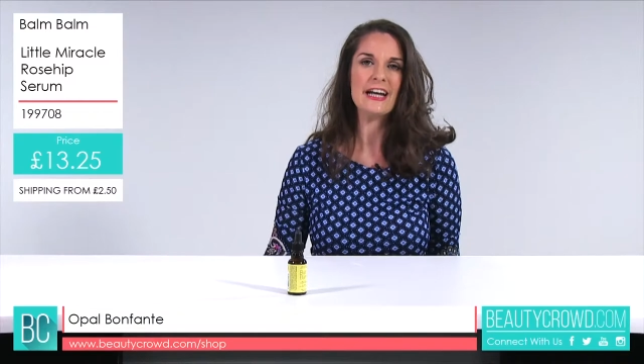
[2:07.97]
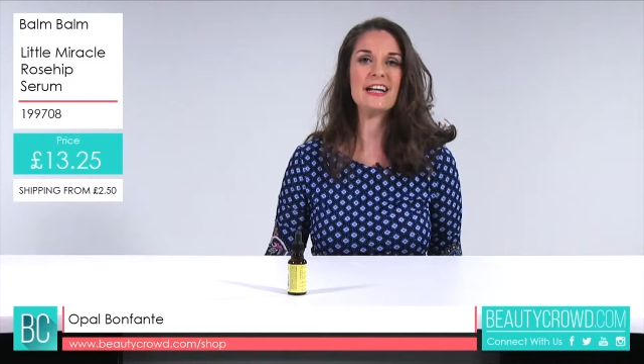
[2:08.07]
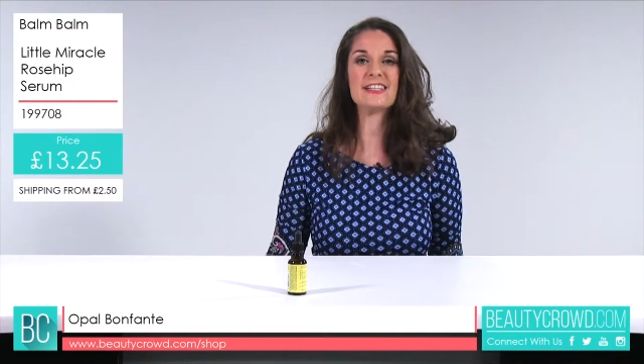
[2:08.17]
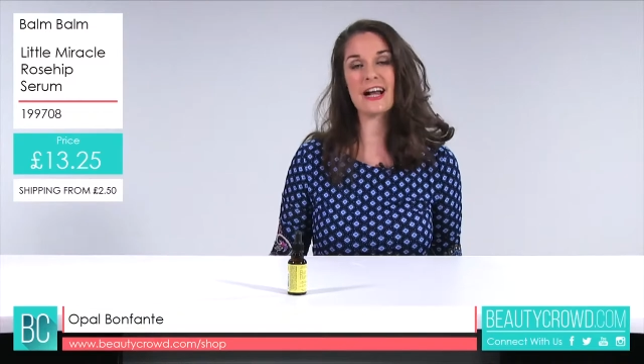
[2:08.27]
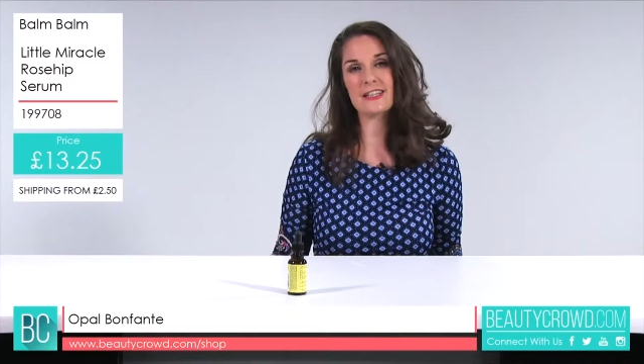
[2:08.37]

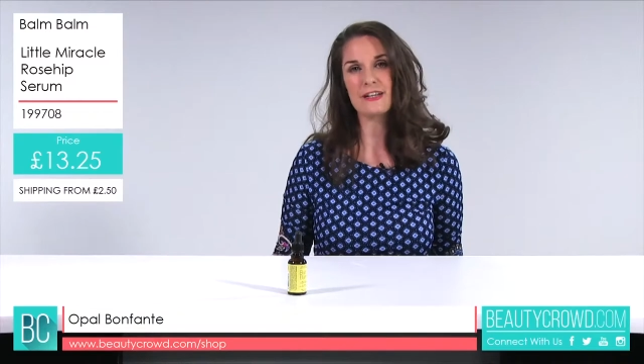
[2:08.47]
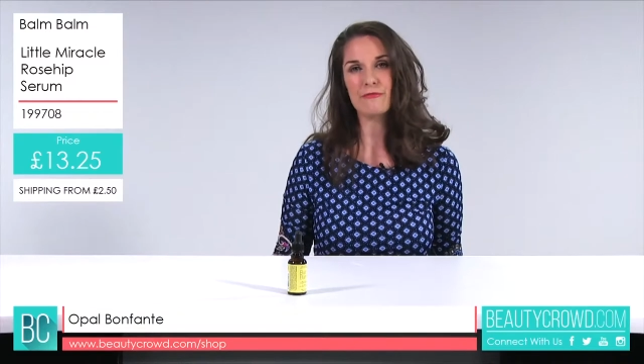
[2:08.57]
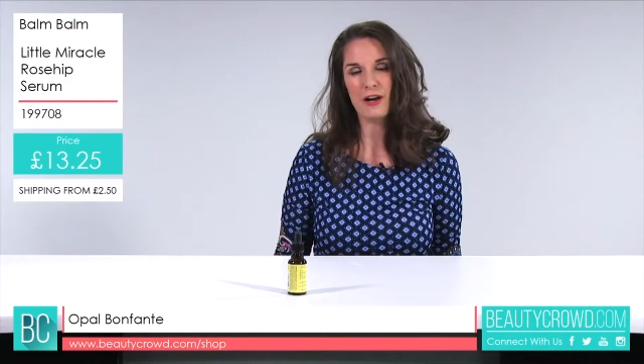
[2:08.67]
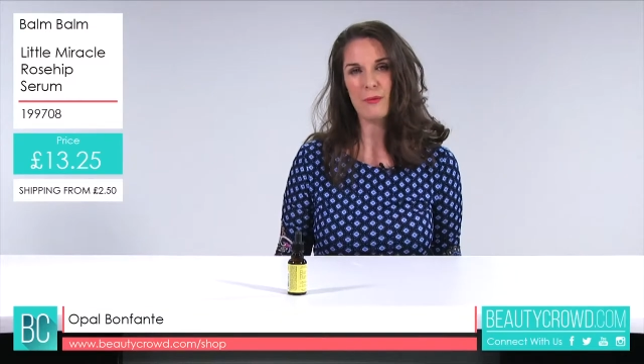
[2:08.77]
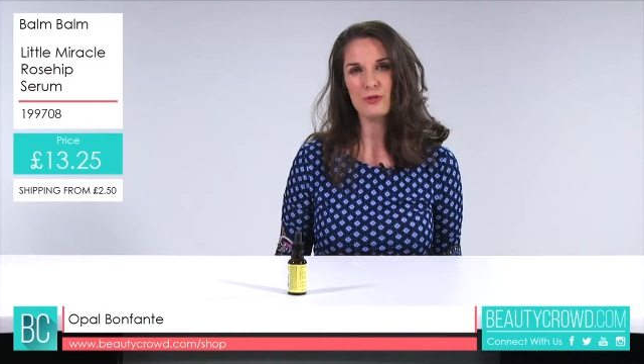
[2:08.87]
It's
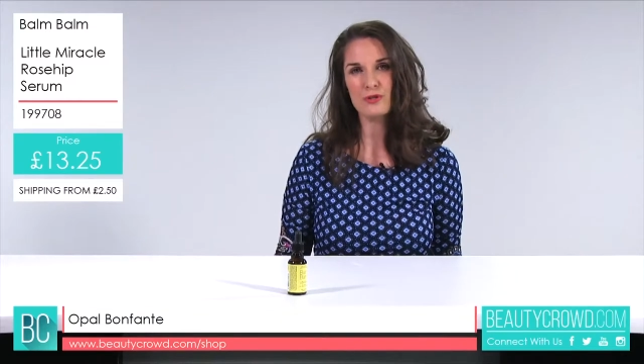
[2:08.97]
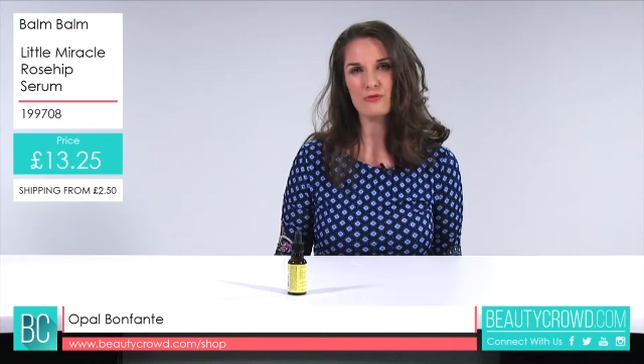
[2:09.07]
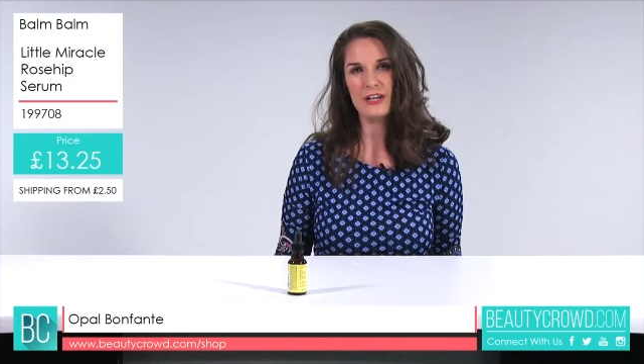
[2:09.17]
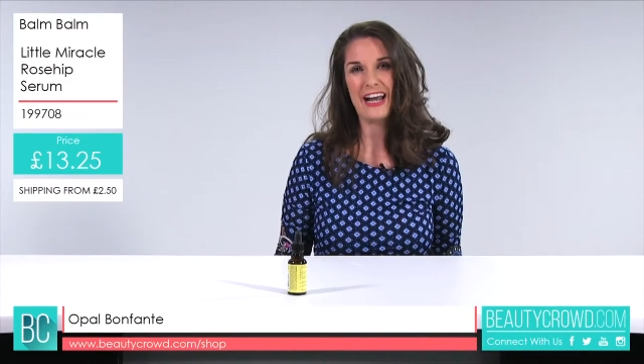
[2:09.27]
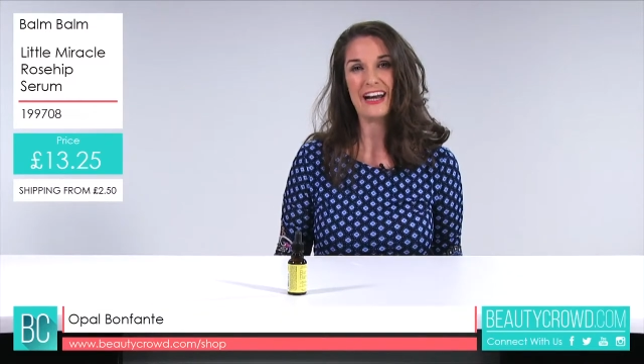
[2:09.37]

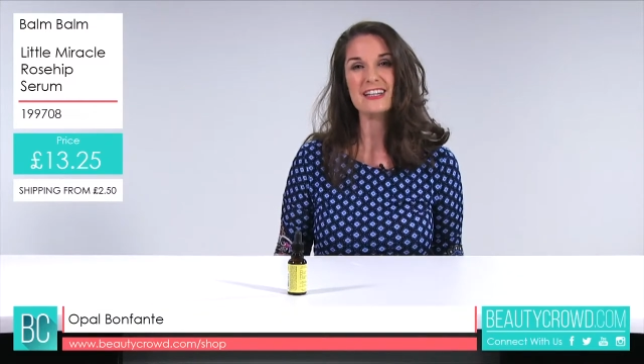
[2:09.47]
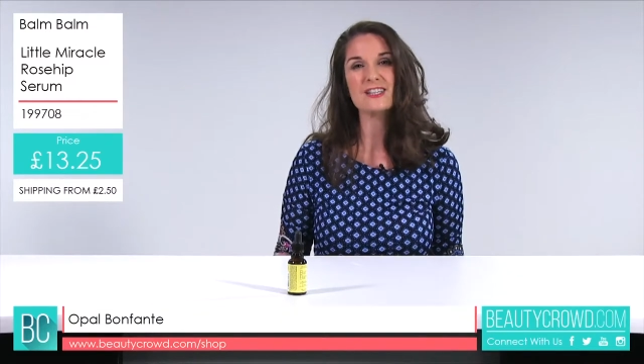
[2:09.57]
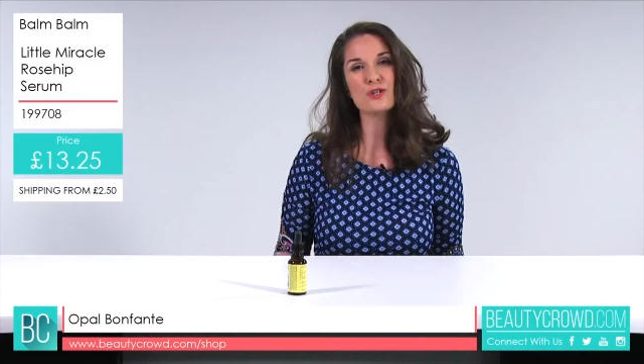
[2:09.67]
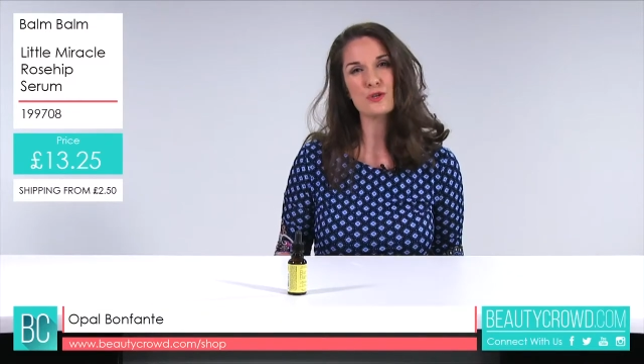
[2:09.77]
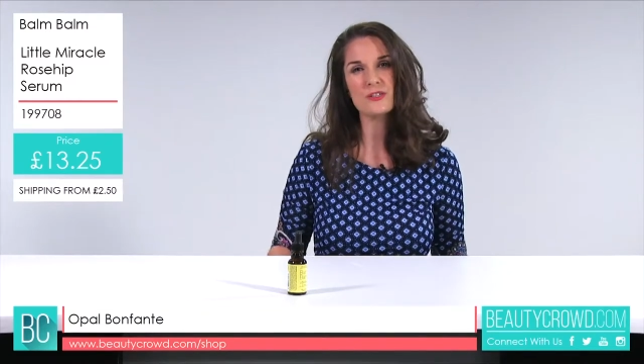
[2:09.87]
anti-inflammatory and it
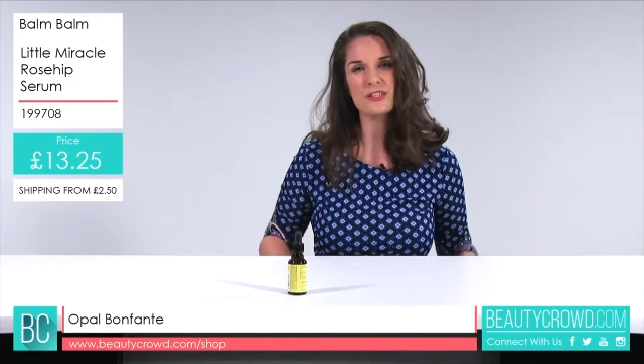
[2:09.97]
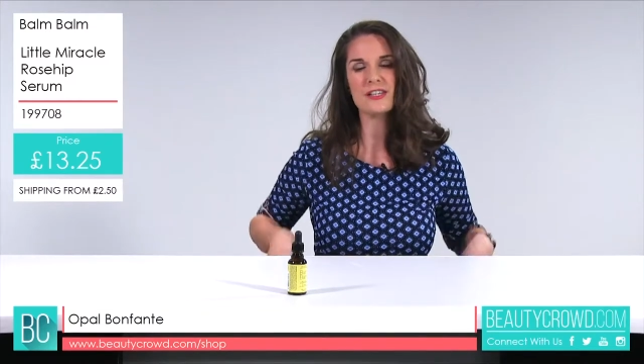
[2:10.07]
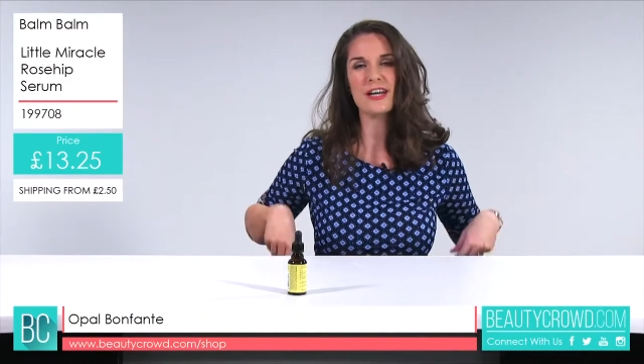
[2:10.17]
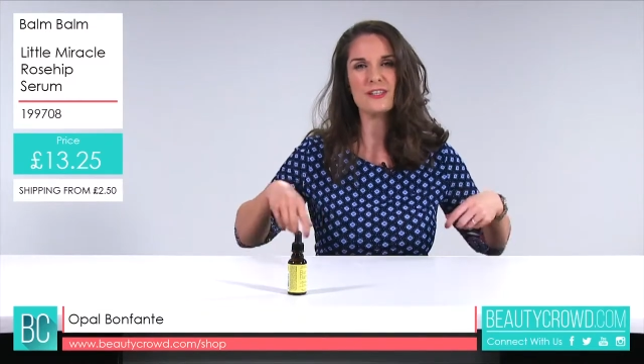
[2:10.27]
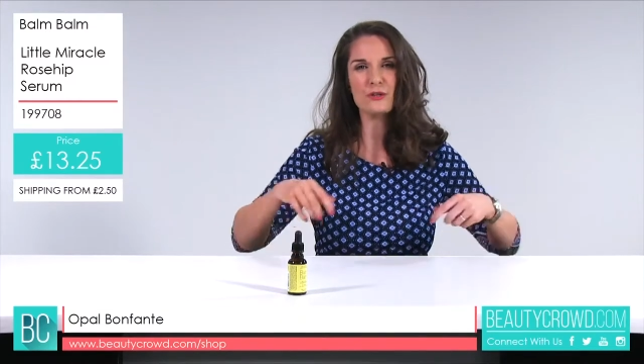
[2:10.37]
soothes the skin.